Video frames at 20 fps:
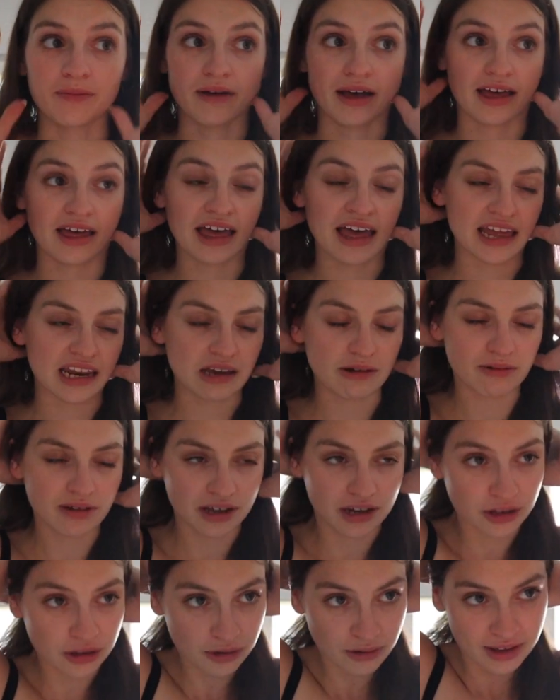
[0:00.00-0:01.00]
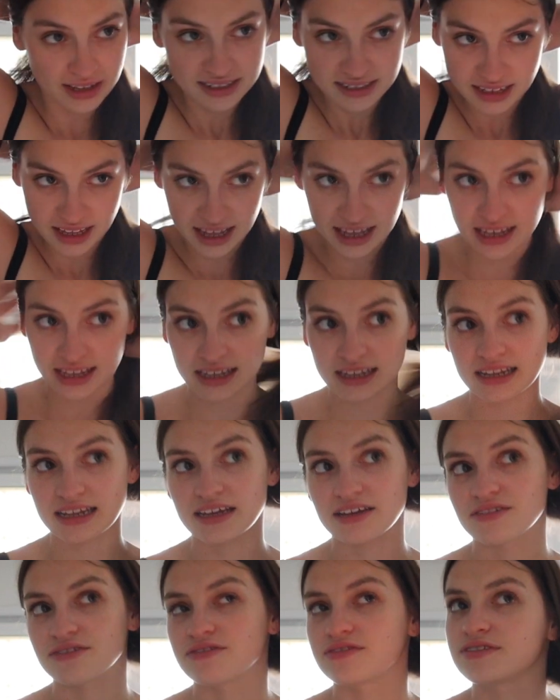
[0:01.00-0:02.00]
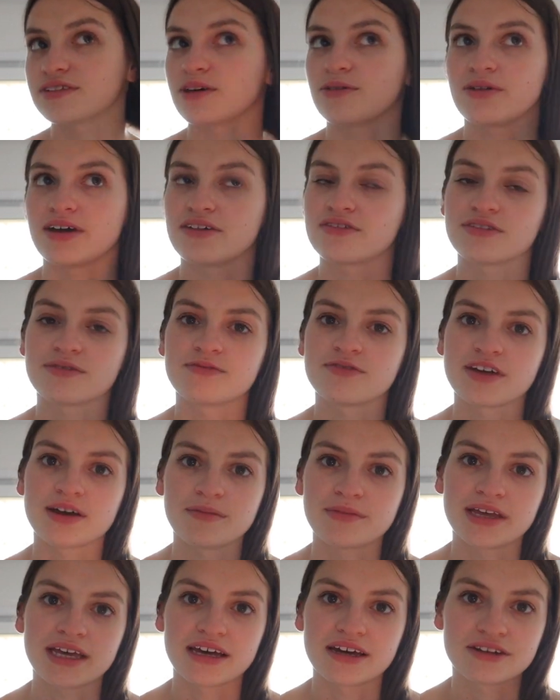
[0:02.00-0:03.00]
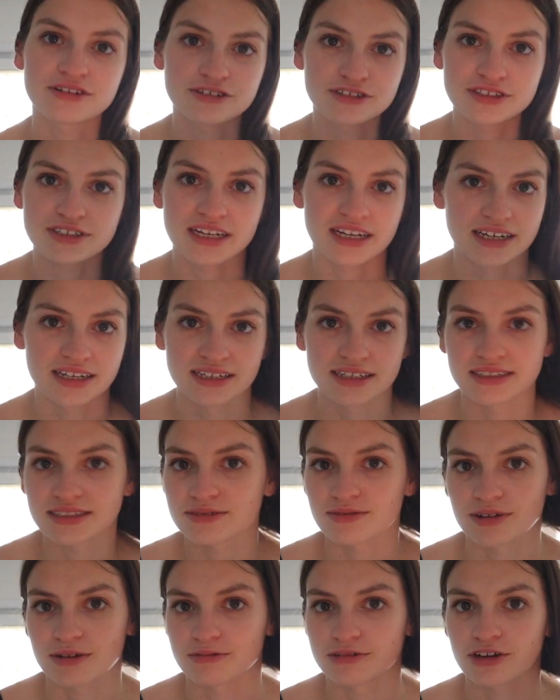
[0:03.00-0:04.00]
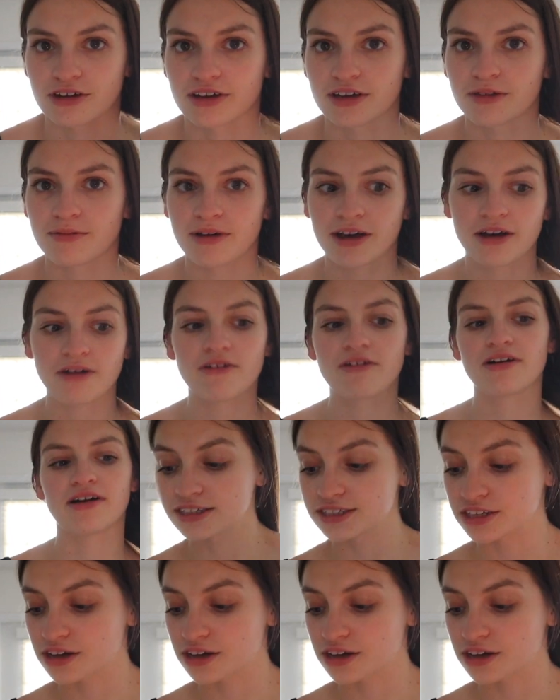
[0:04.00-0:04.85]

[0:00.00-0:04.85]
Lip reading: but anyone who has like lived away from family understands what I'm talking about.